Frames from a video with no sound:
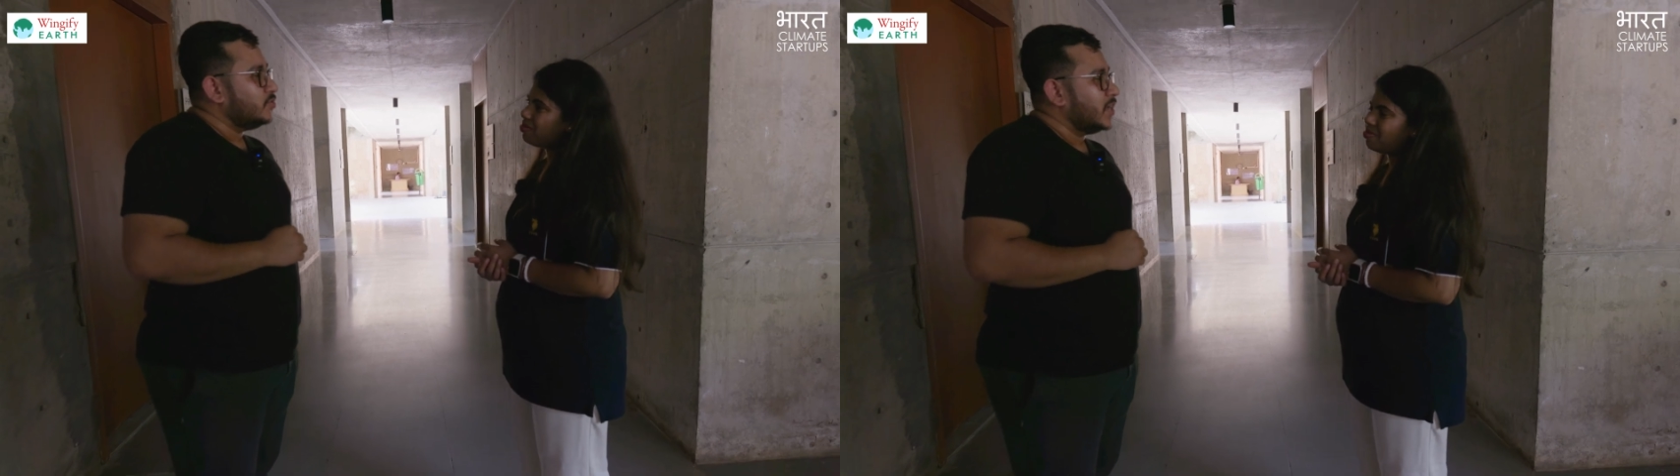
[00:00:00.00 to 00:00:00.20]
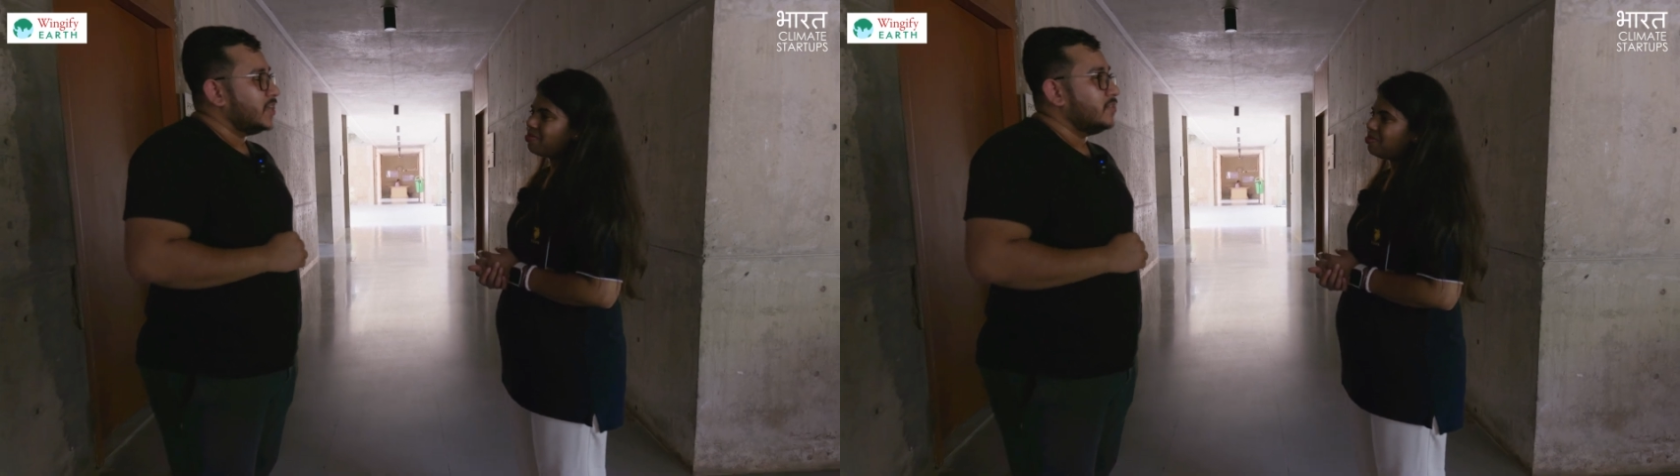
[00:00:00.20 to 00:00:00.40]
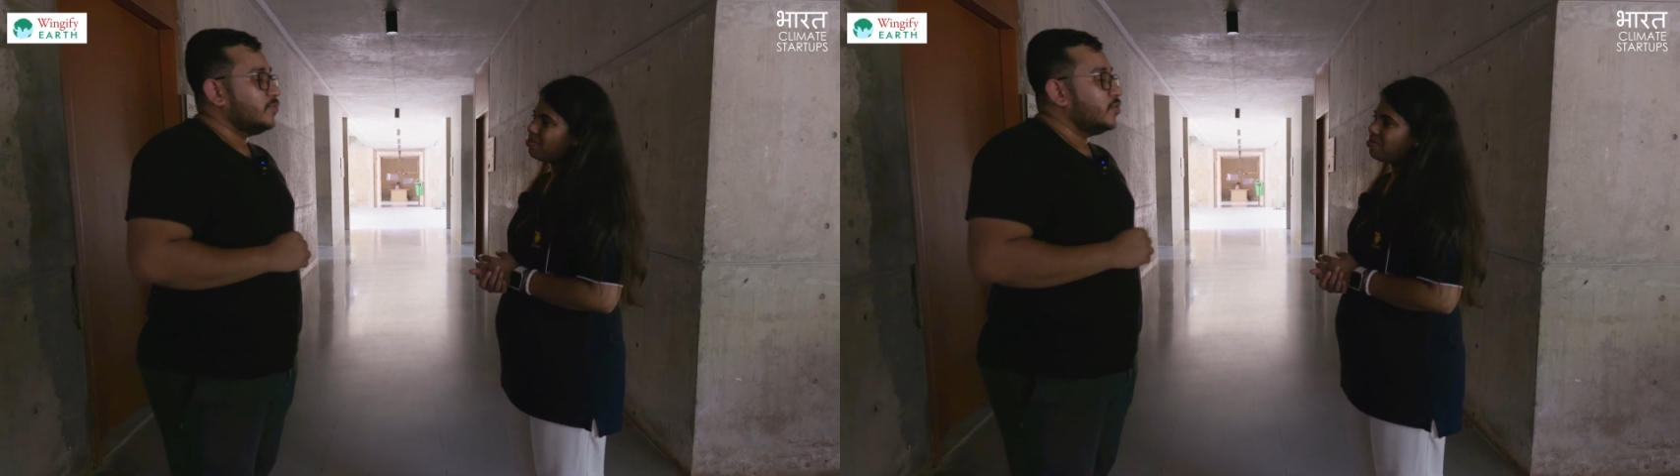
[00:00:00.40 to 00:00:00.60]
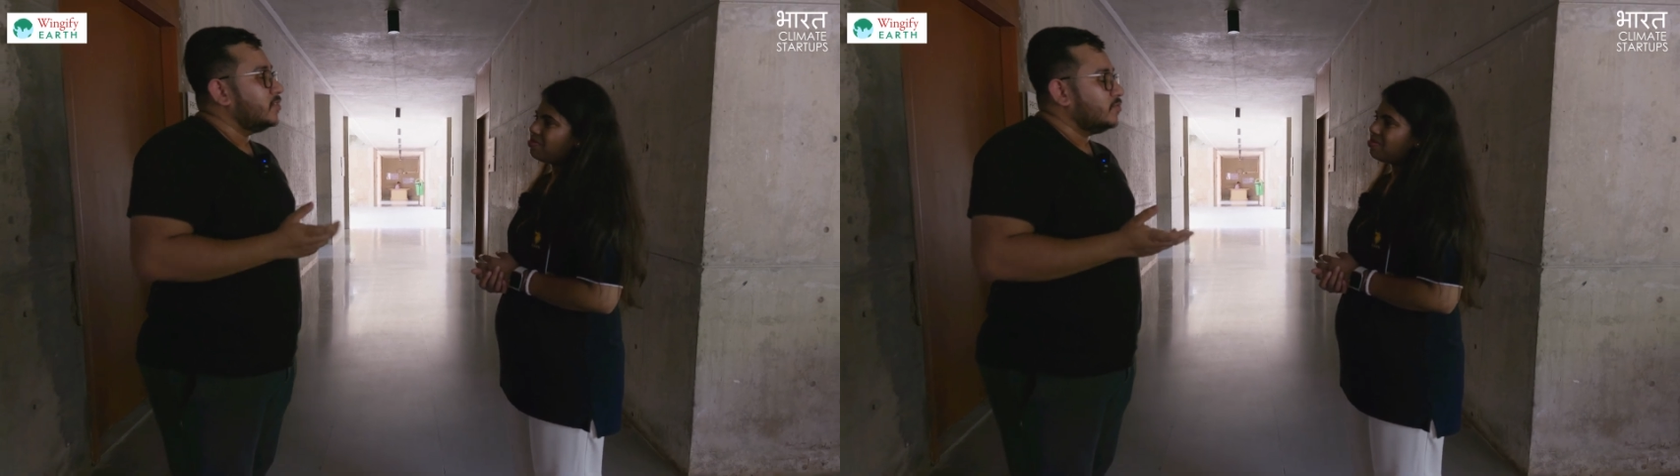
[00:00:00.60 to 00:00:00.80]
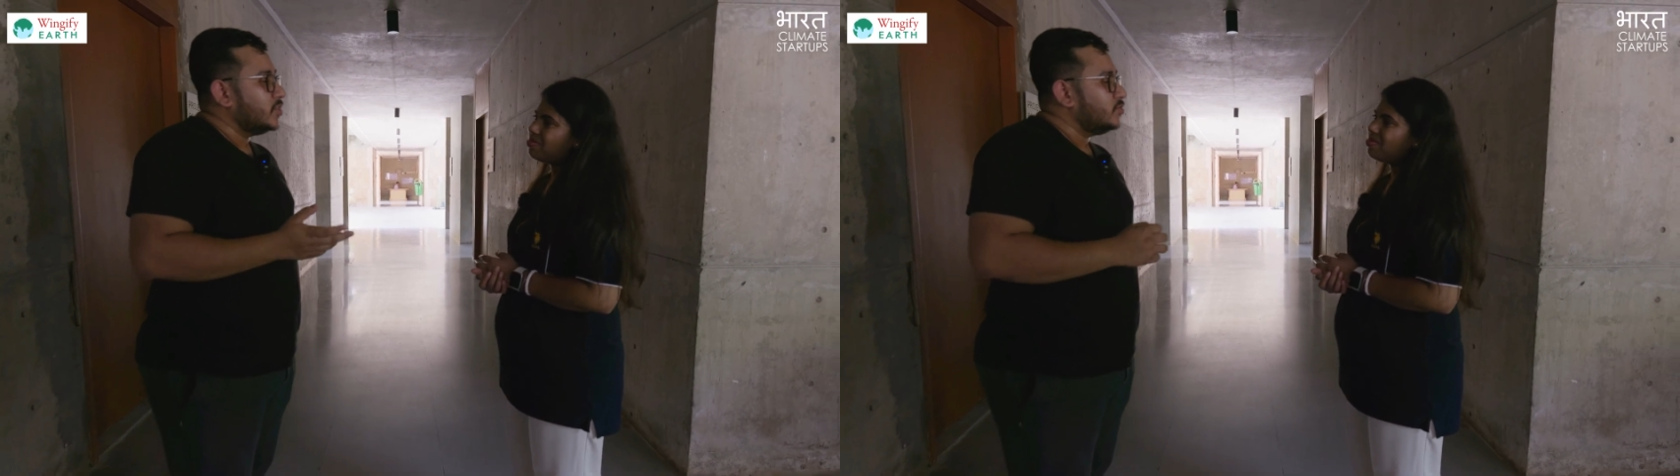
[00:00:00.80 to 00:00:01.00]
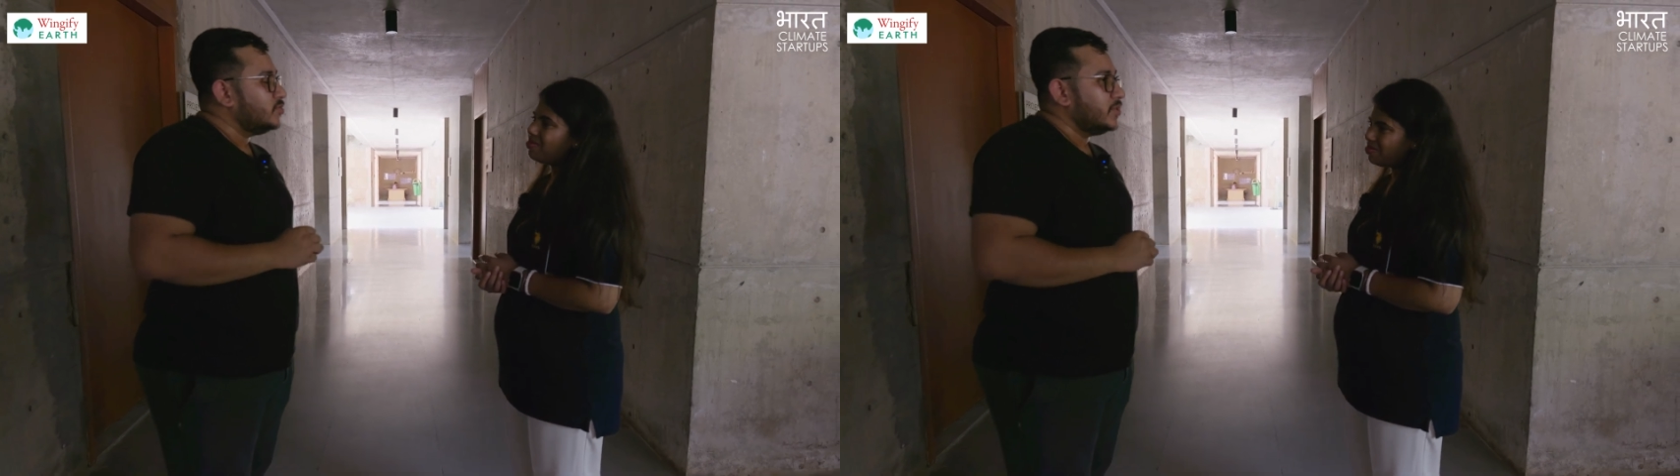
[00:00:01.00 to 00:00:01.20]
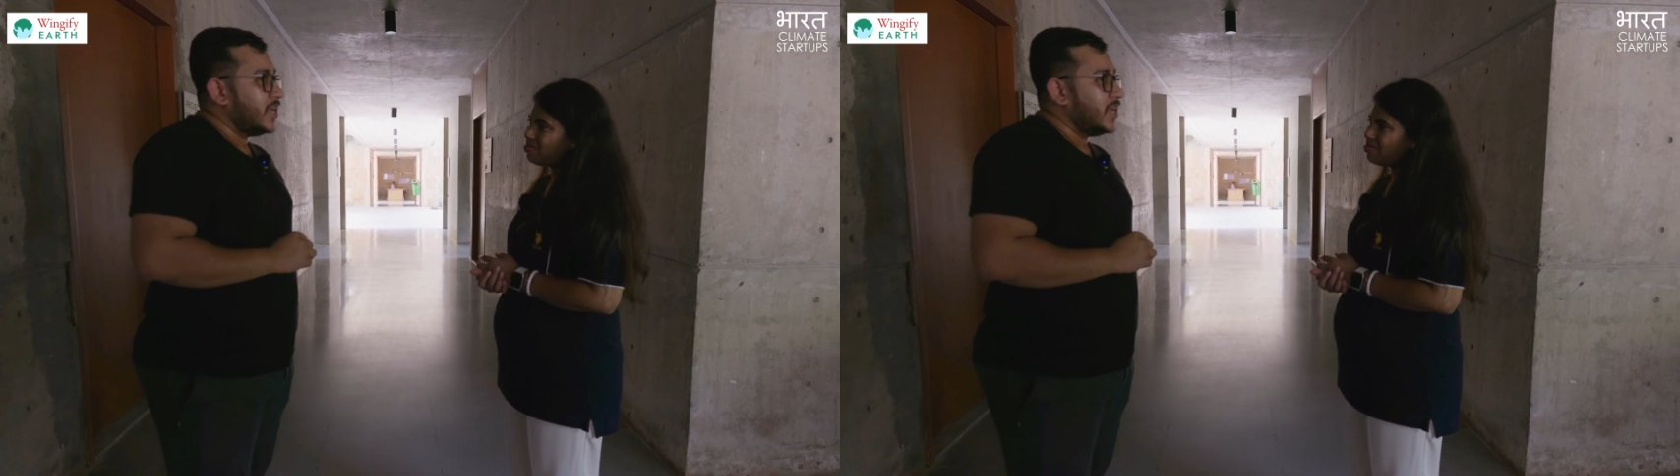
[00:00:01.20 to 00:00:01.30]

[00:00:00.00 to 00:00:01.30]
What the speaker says: to do and what to do